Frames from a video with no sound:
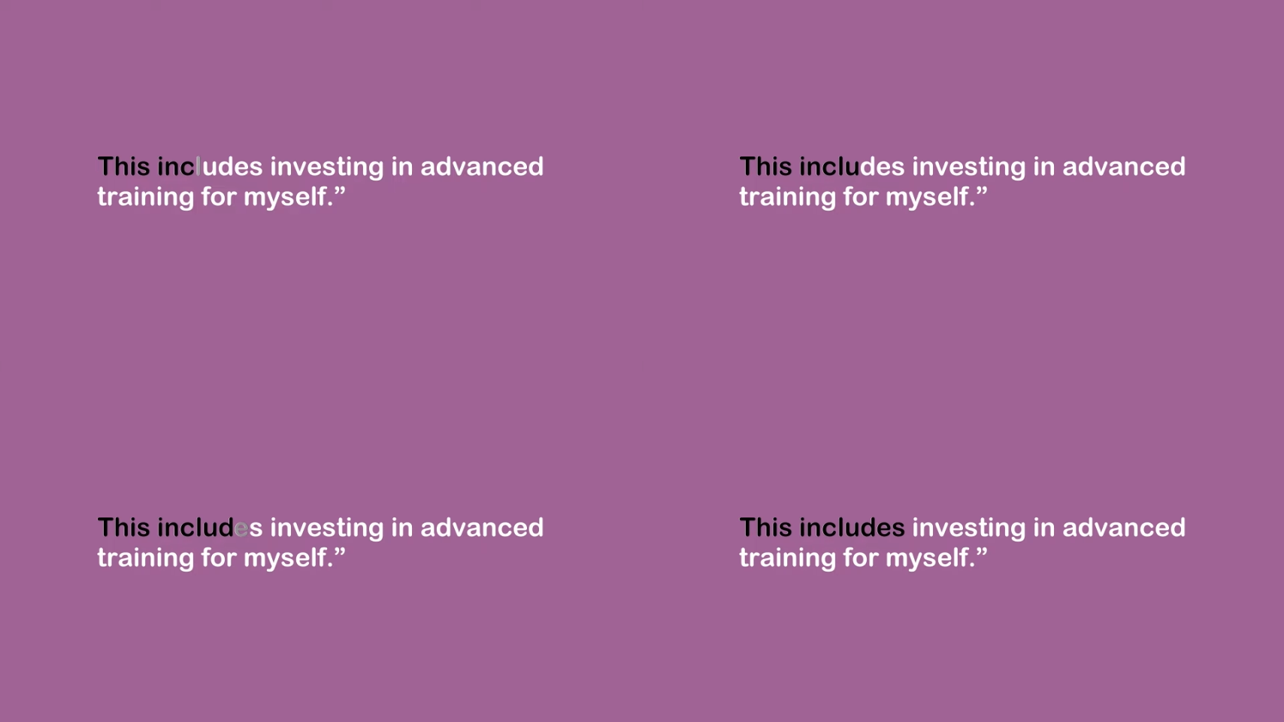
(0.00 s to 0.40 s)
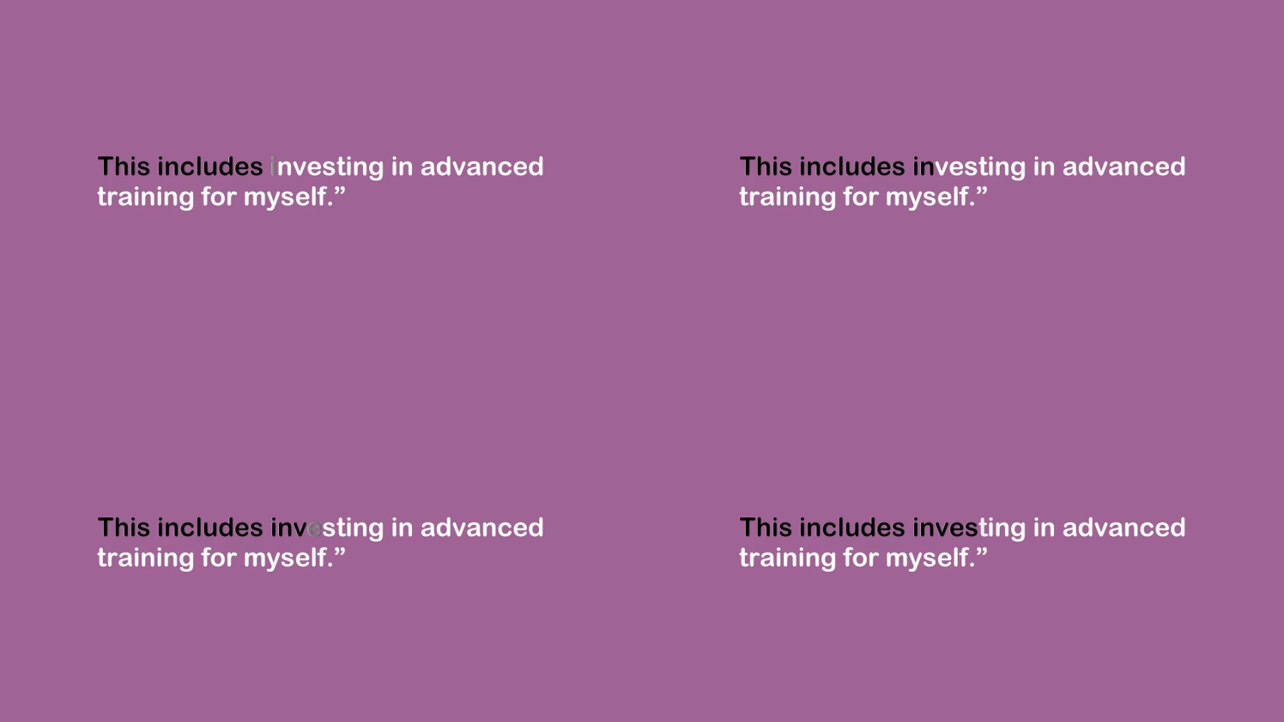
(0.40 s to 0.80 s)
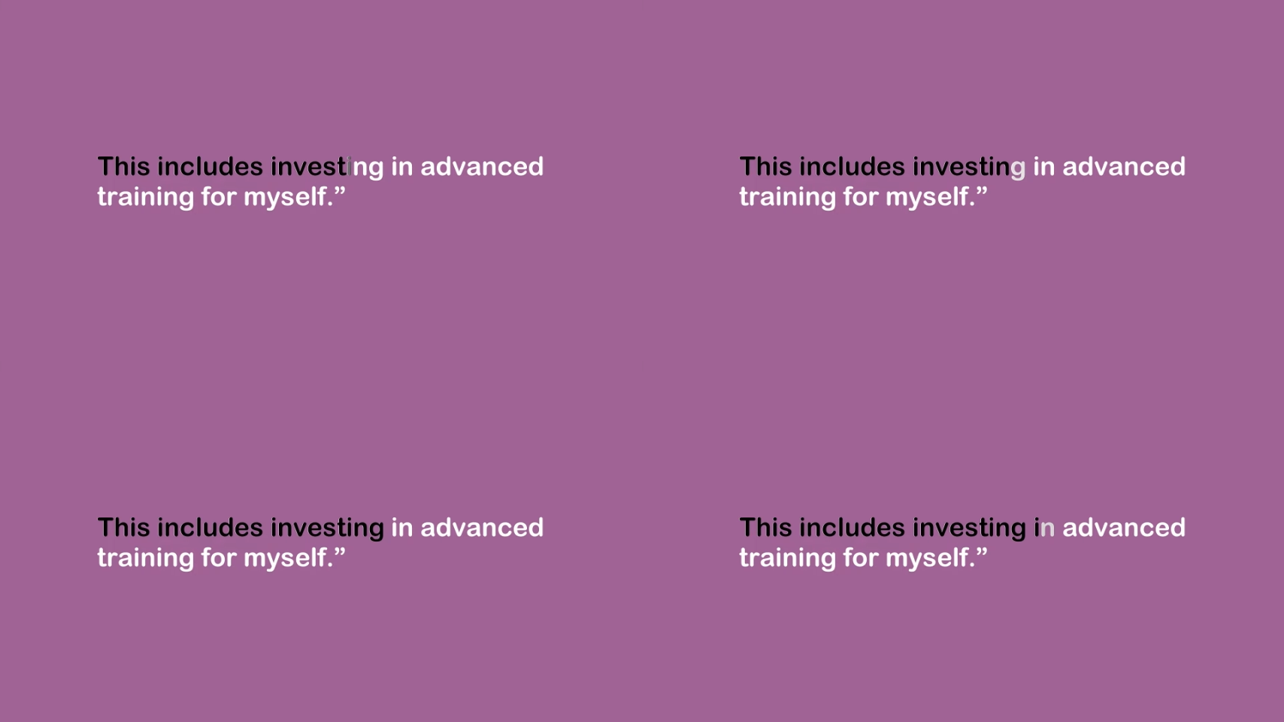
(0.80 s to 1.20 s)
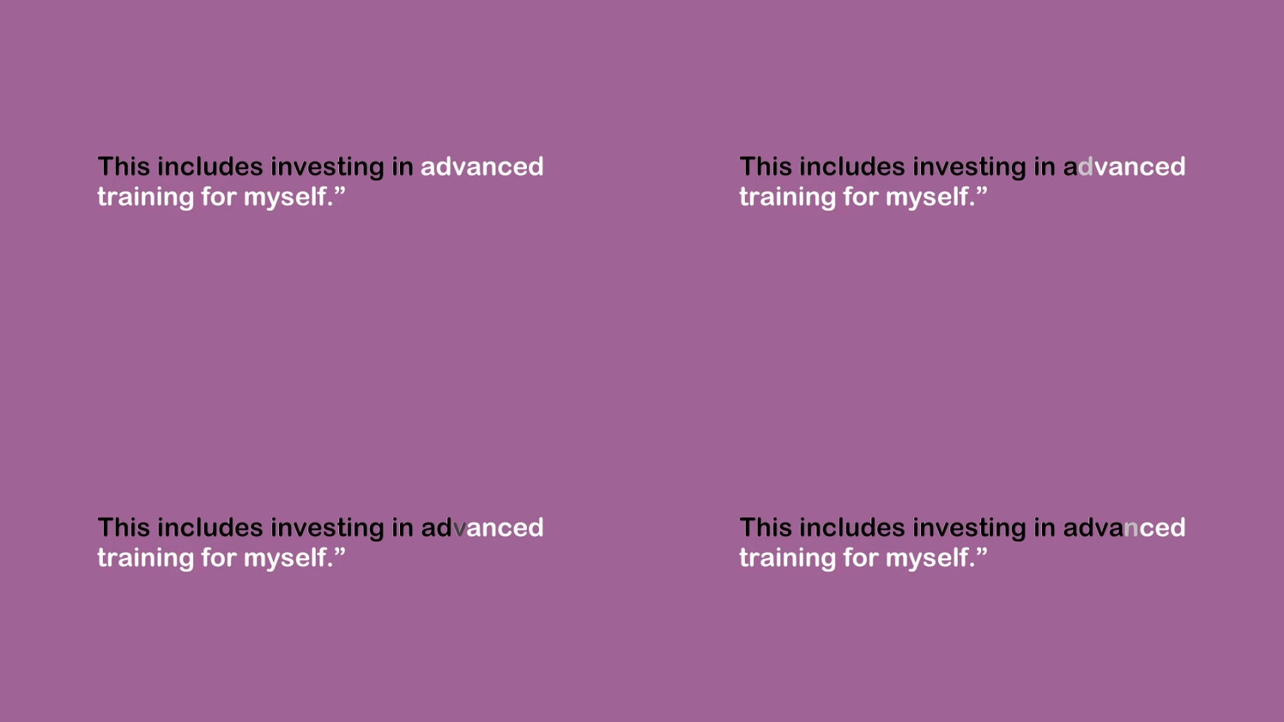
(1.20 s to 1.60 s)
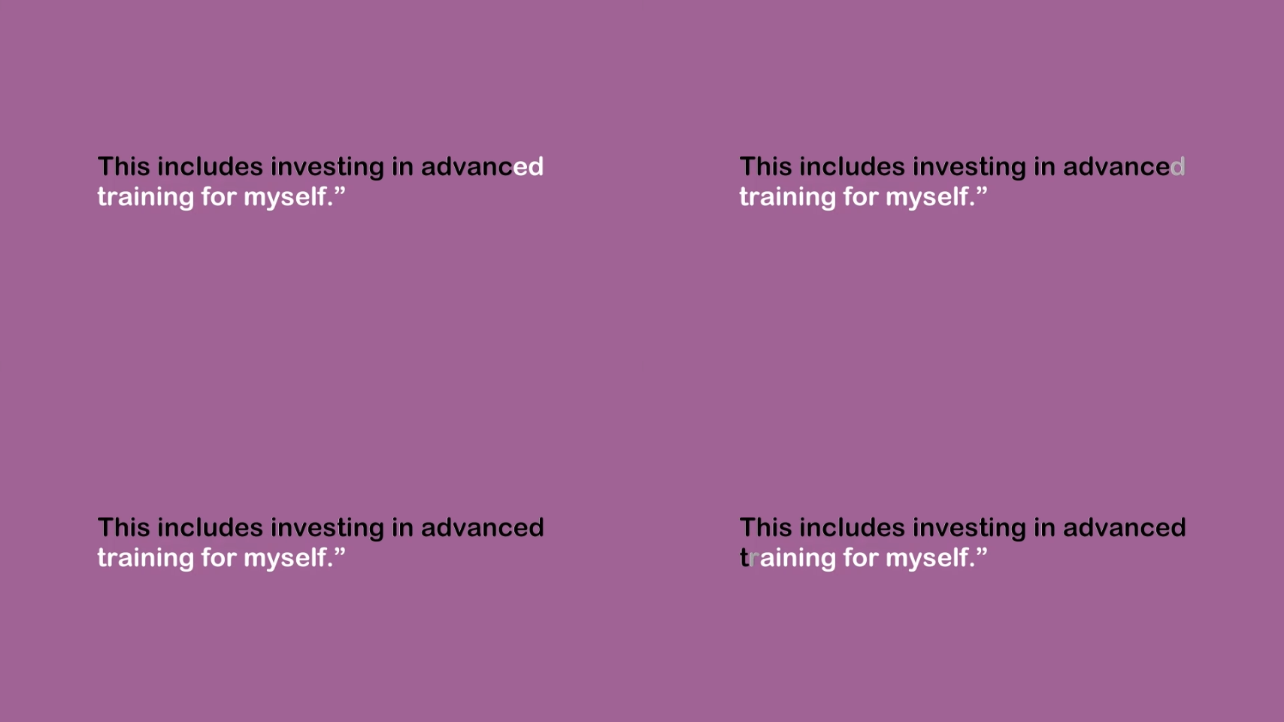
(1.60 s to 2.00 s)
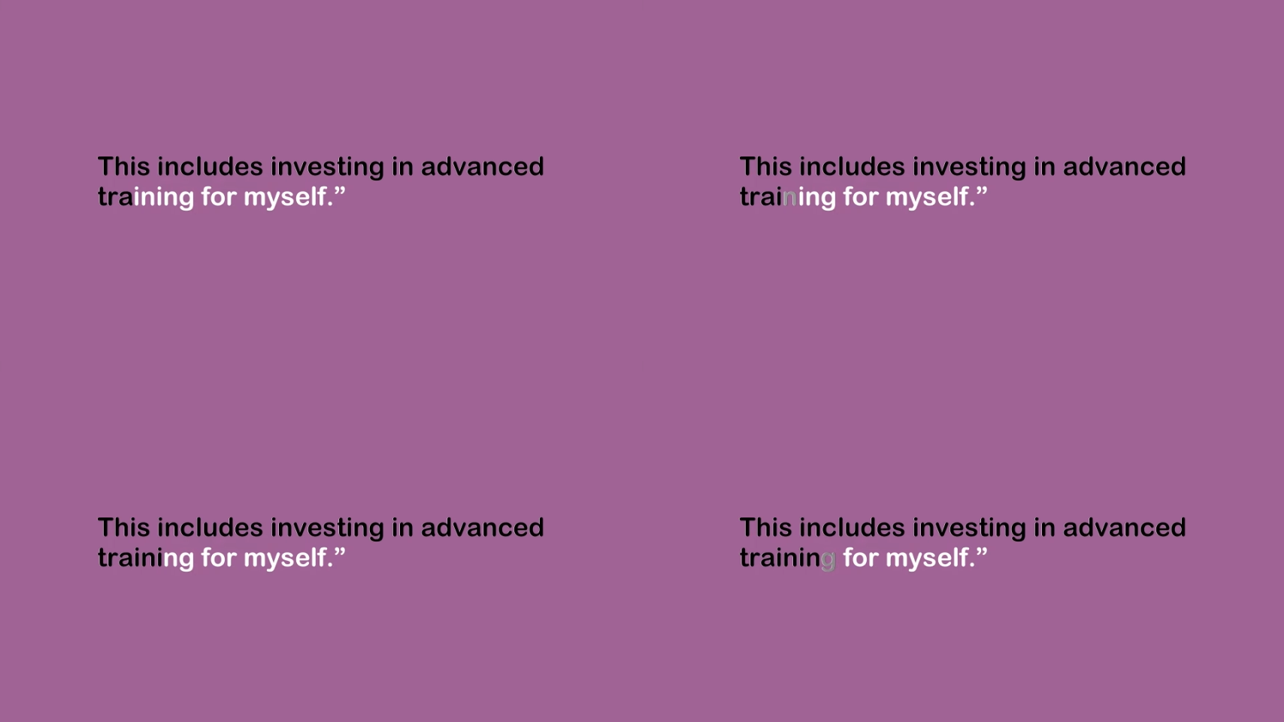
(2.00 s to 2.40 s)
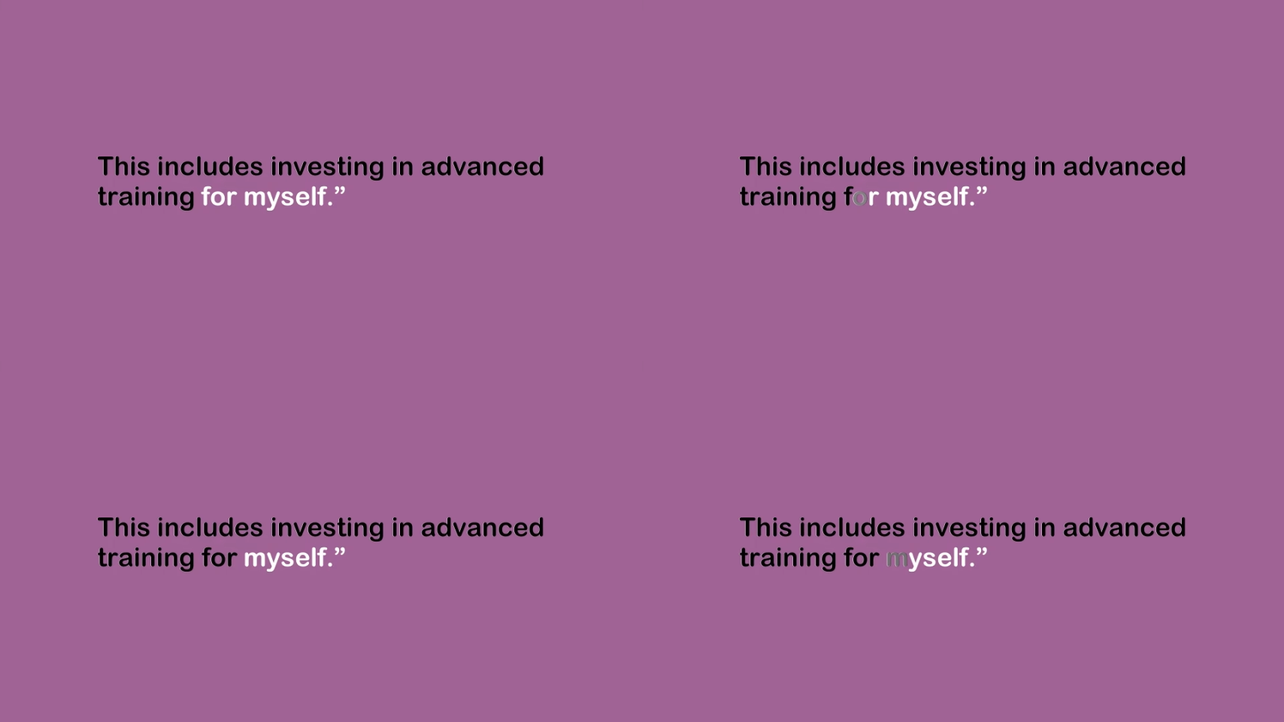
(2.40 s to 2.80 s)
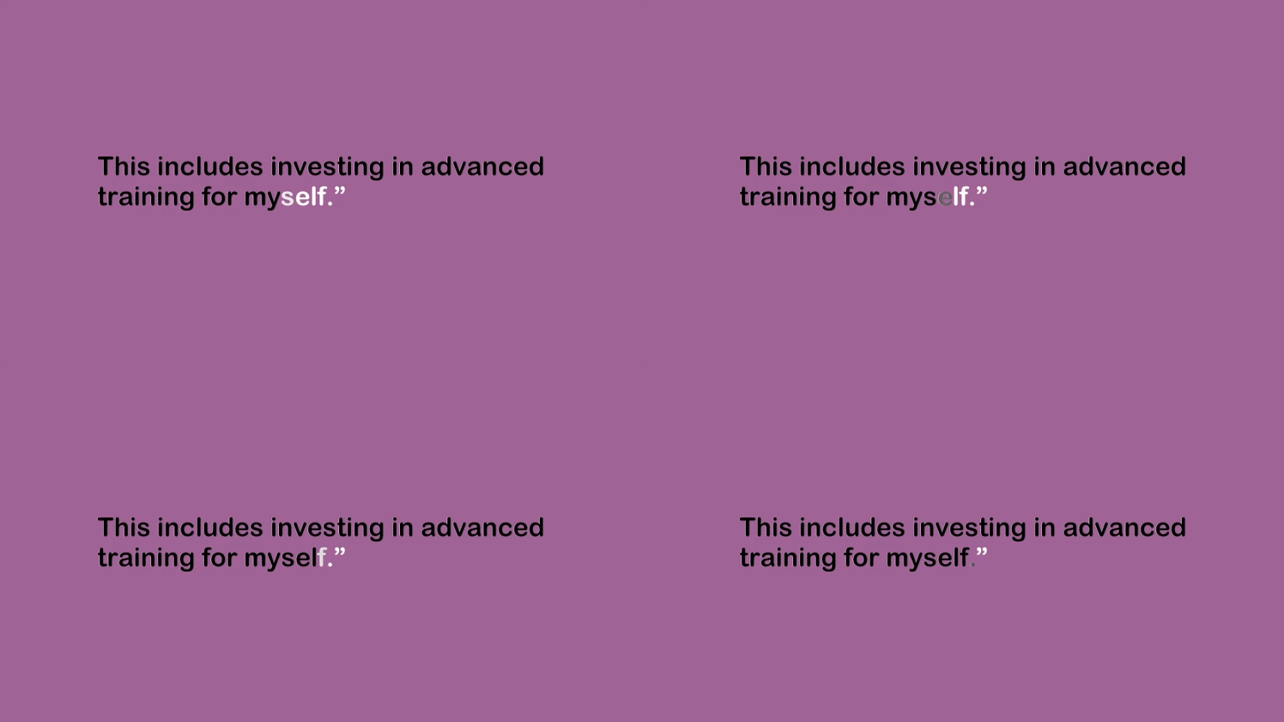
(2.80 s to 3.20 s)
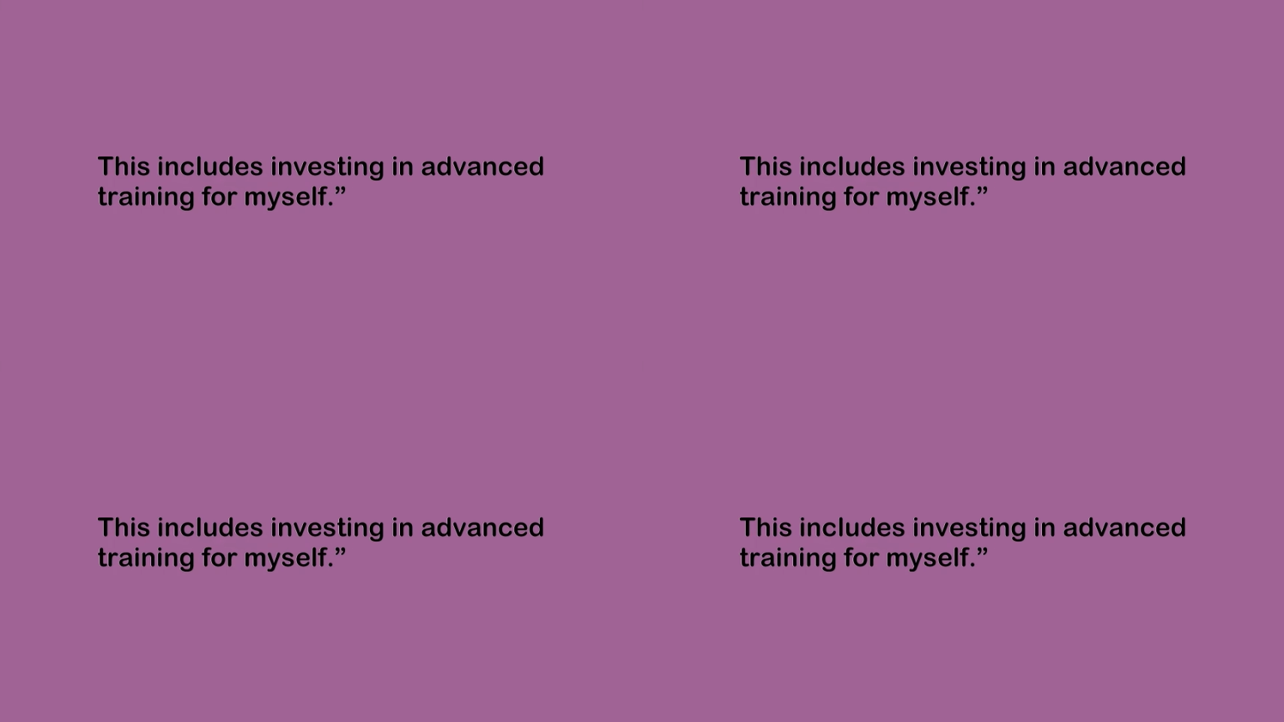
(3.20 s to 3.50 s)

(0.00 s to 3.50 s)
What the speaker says: No face is visible, so there are no lips to read.